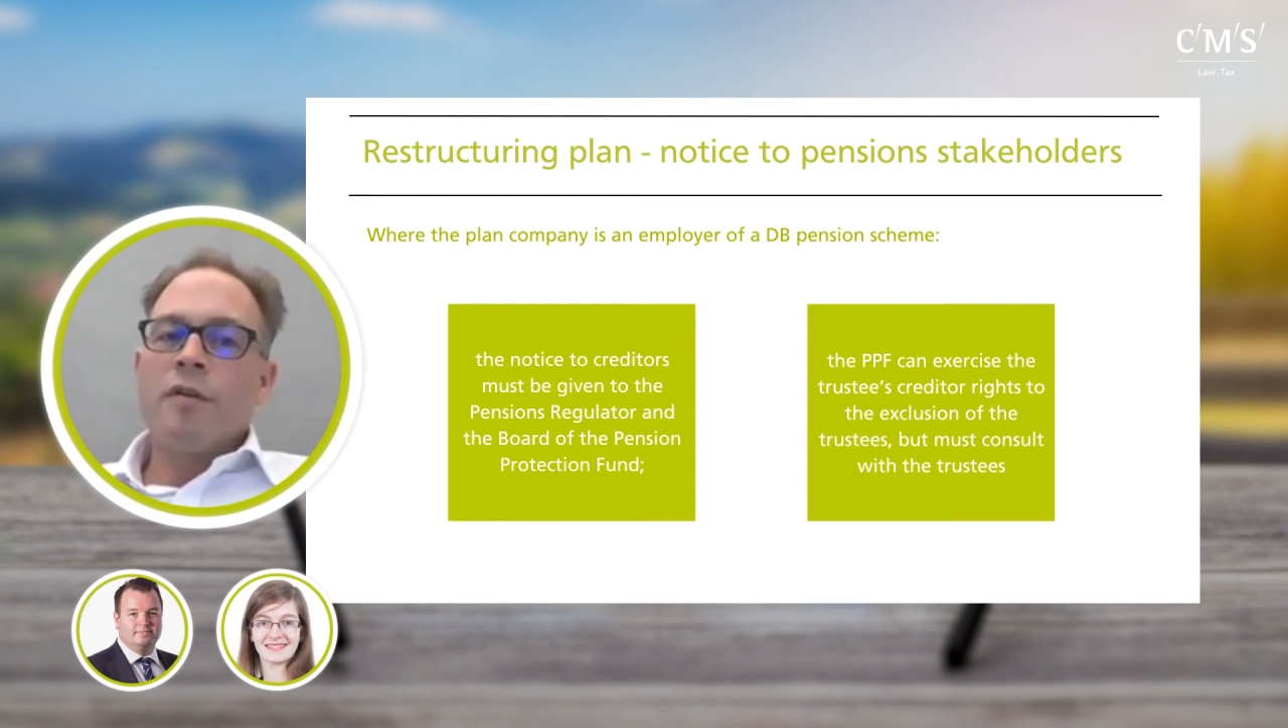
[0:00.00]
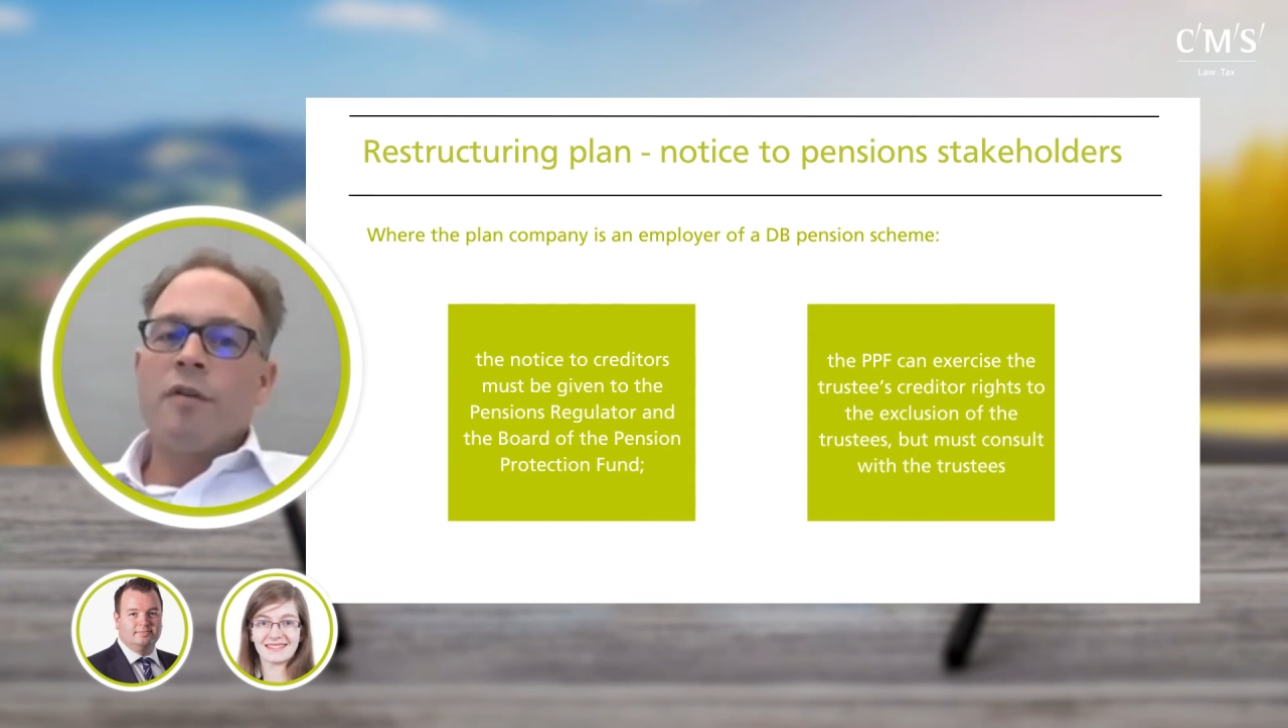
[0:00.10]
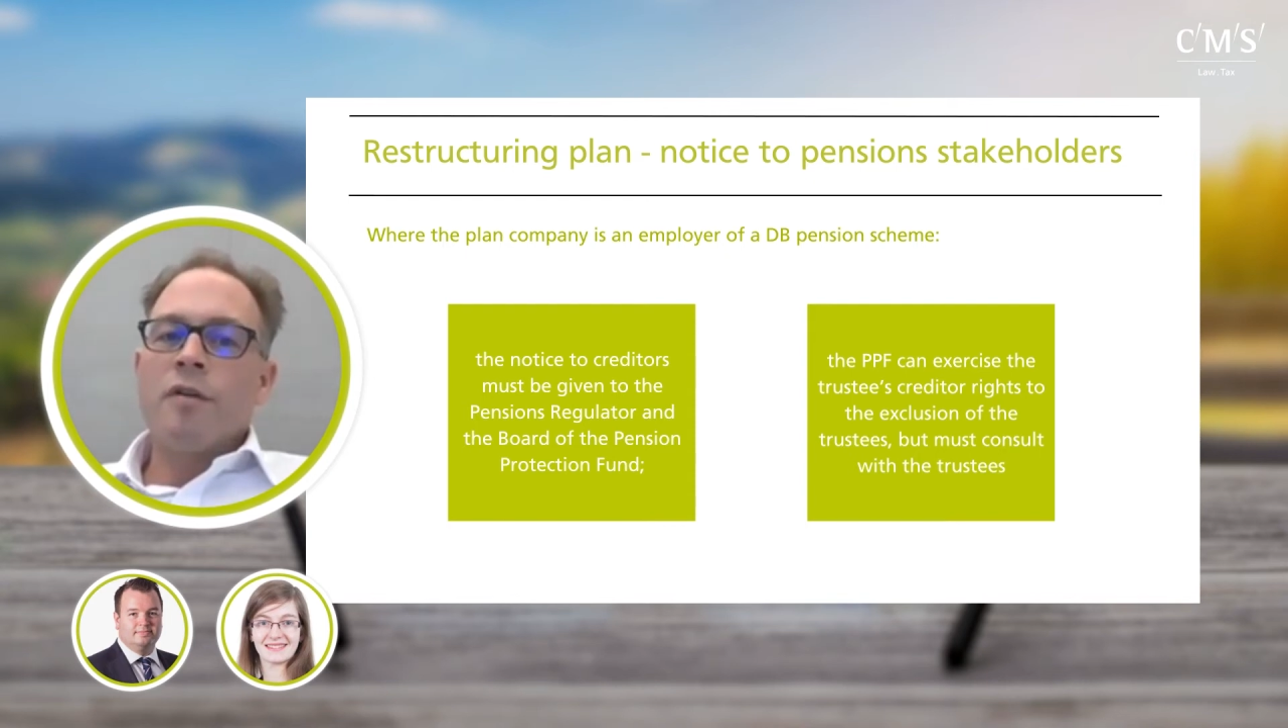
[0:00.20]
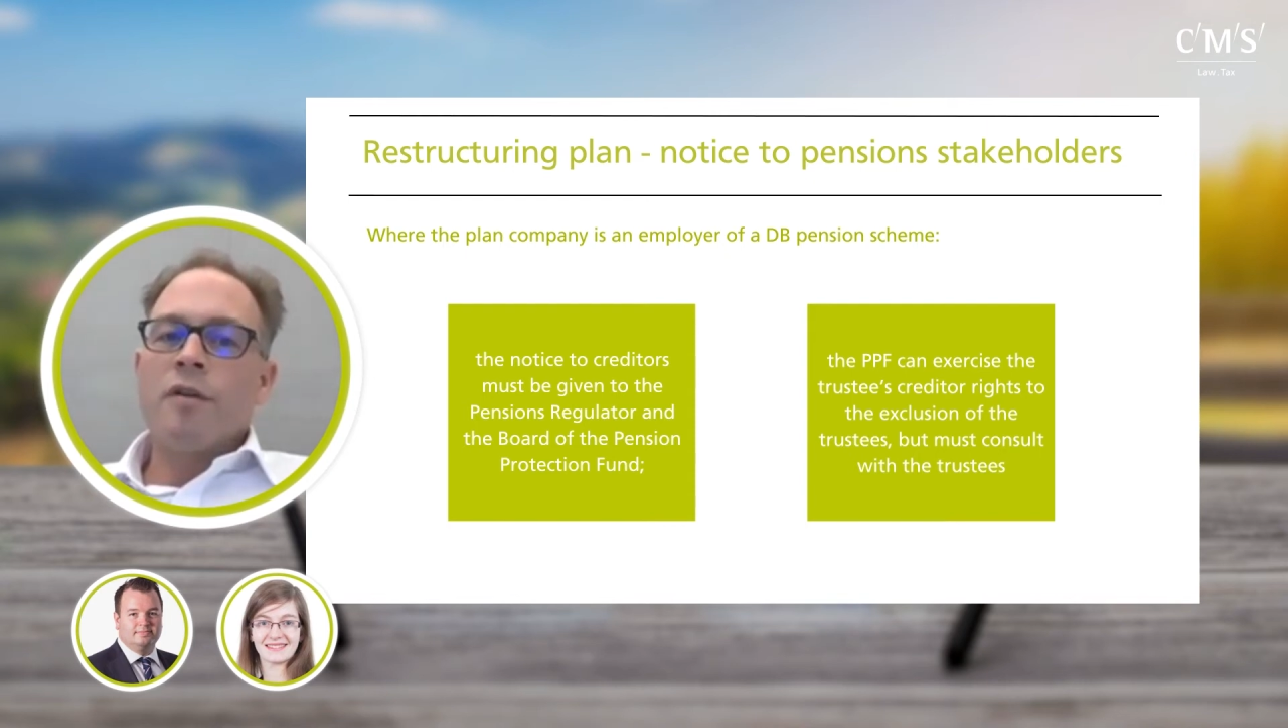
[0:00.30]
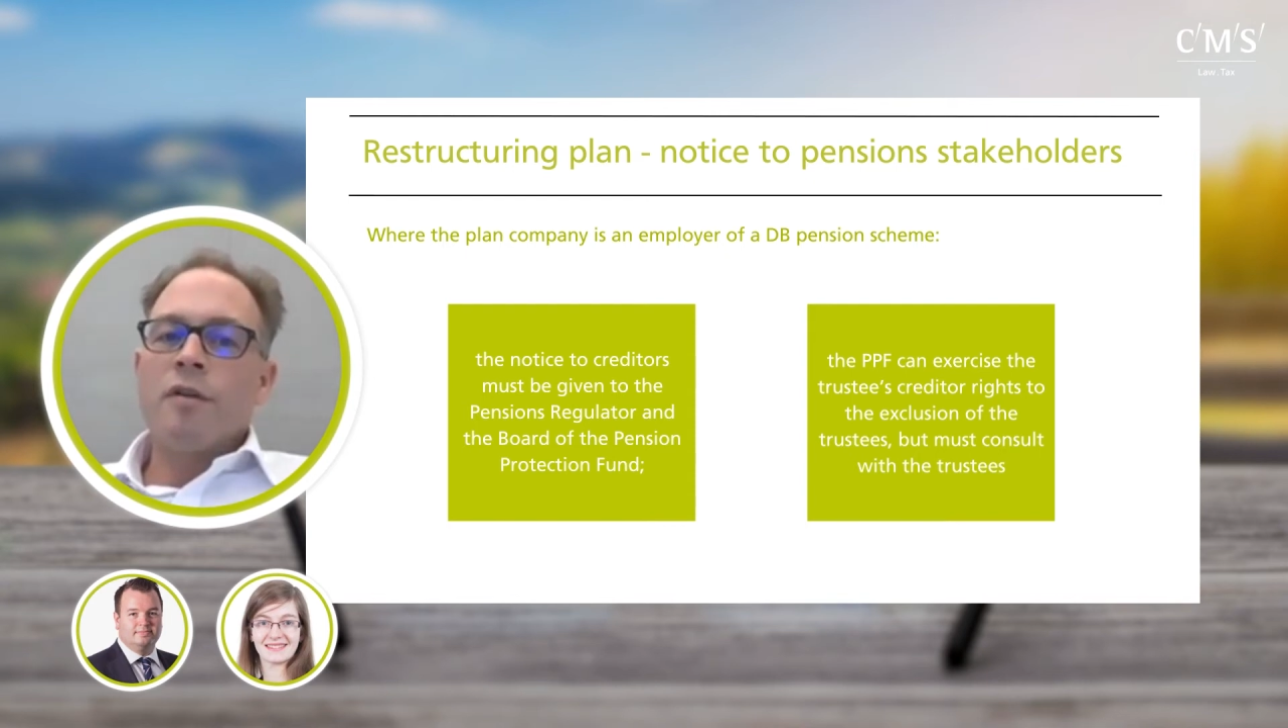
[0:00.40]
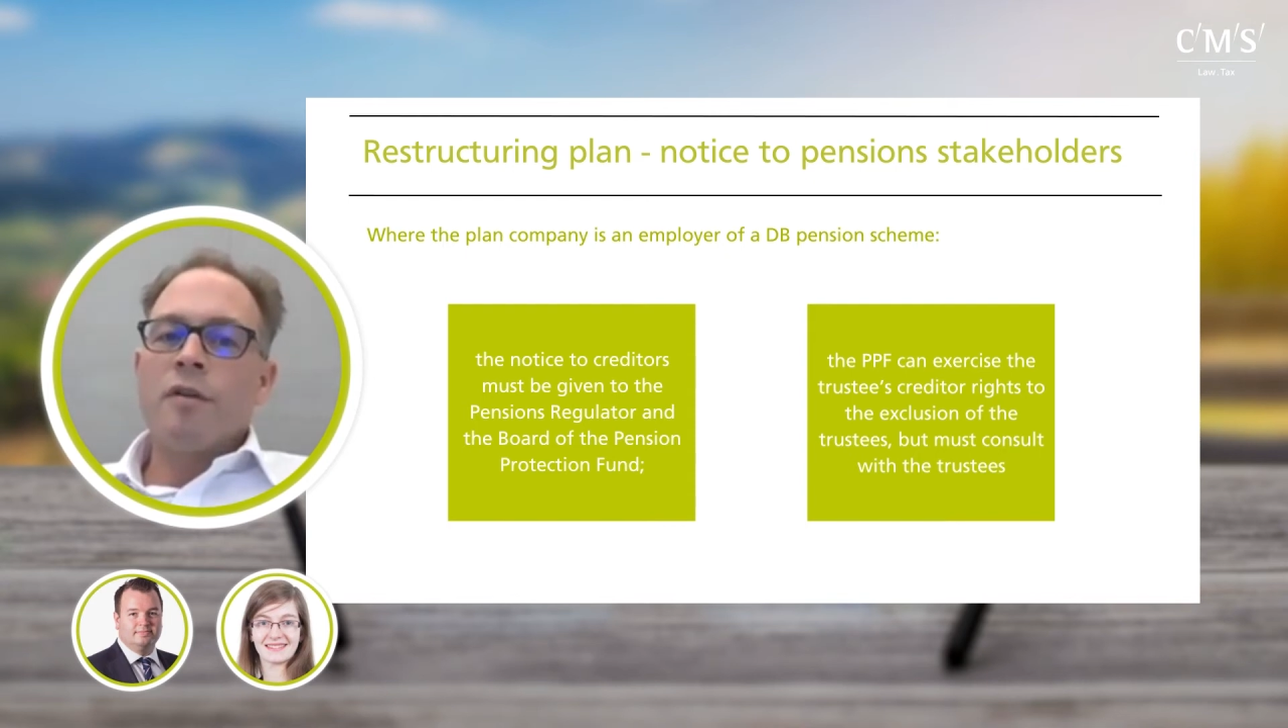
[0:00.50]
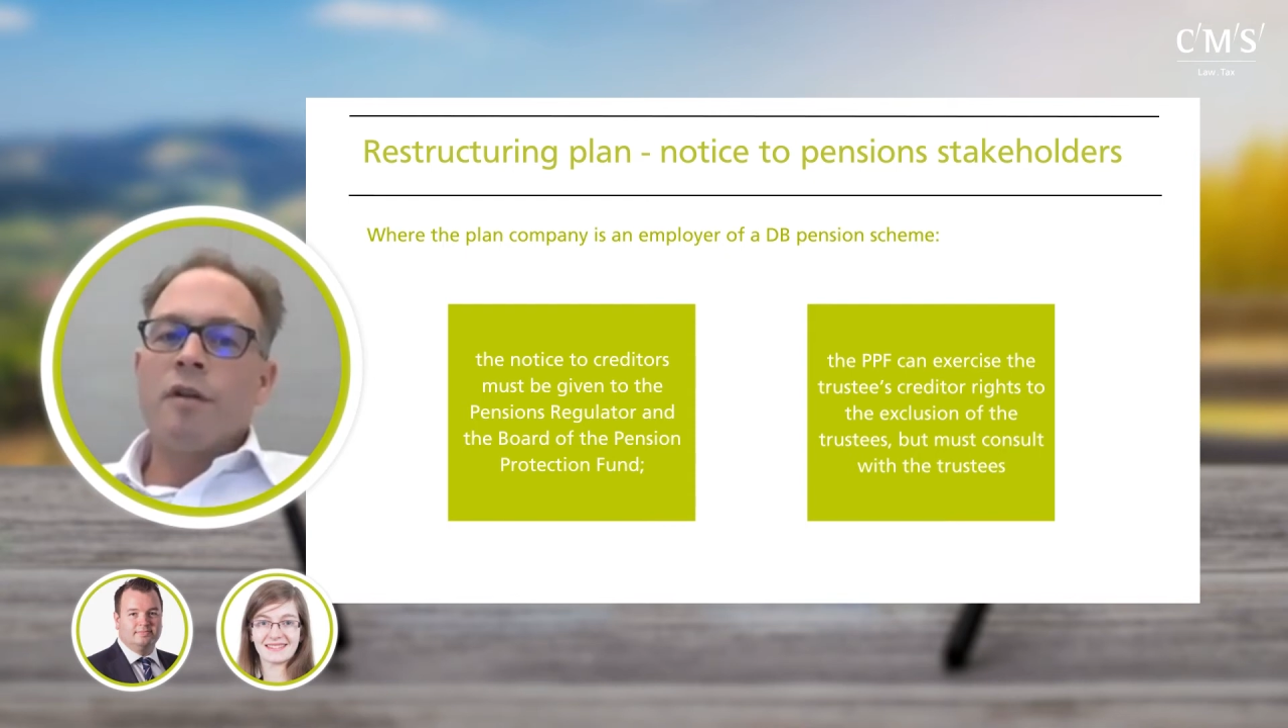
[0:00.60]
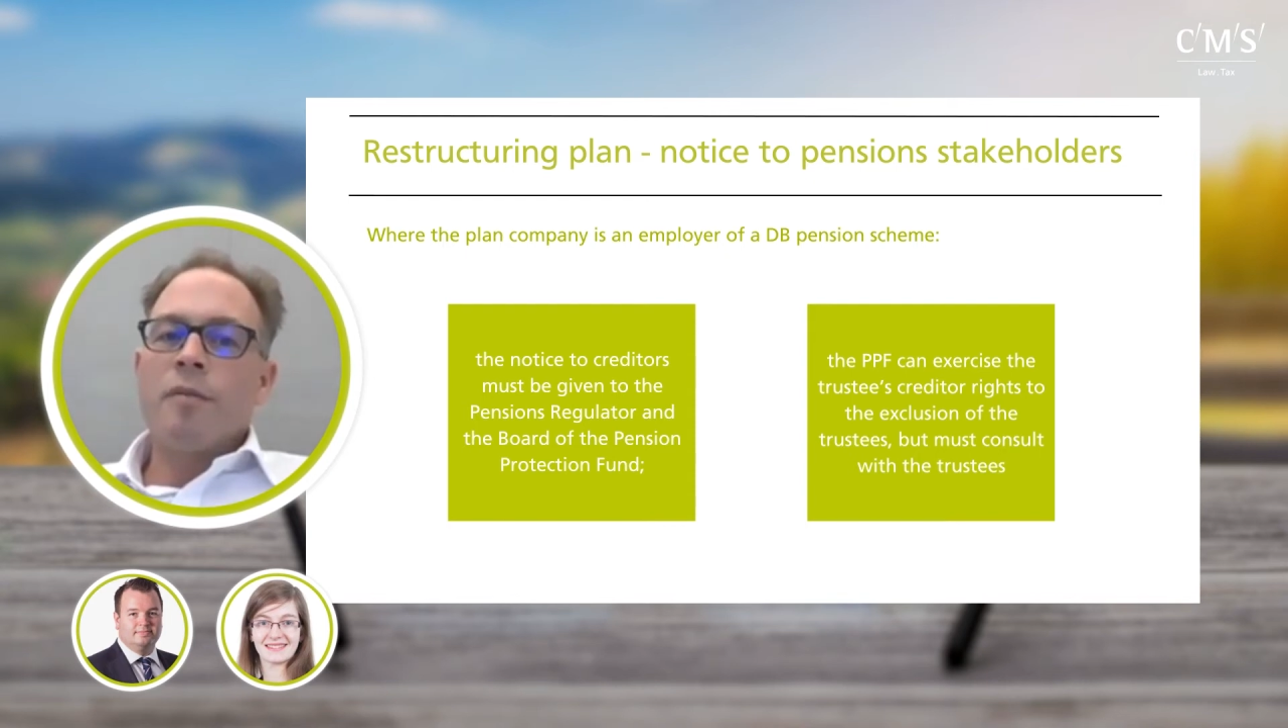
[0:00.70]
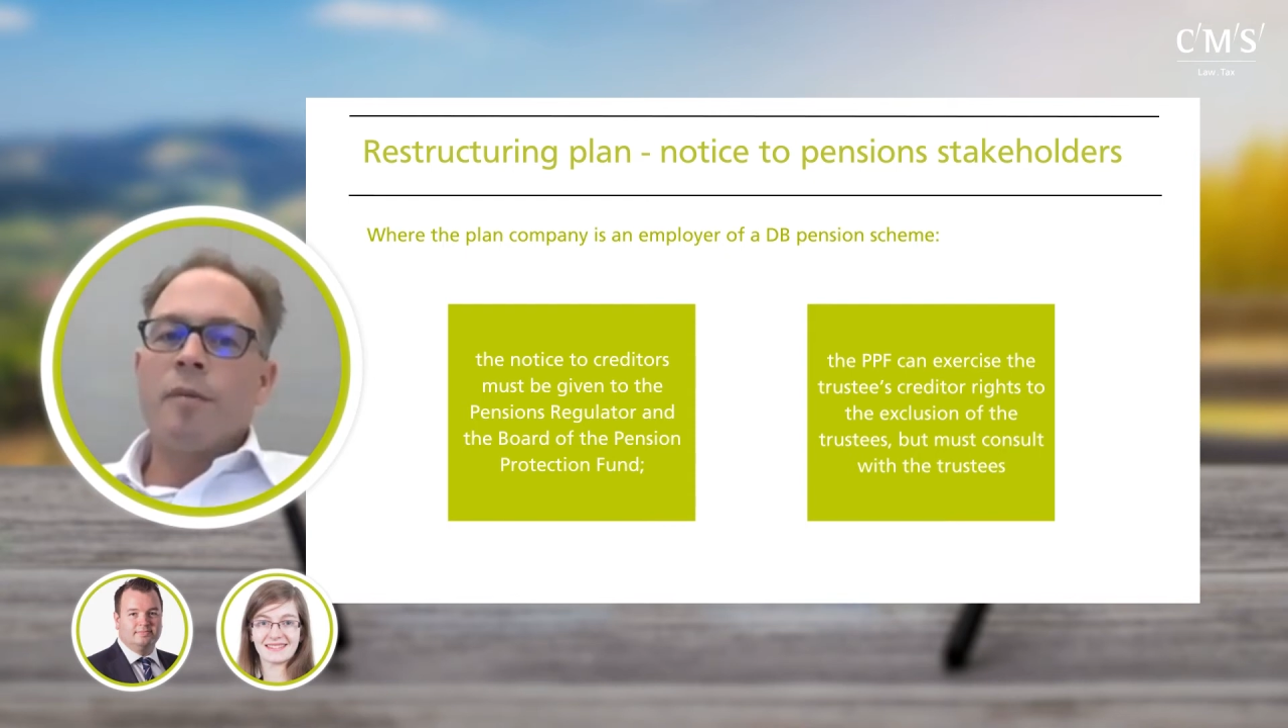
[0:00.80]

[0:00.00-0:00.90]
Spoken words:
notice of any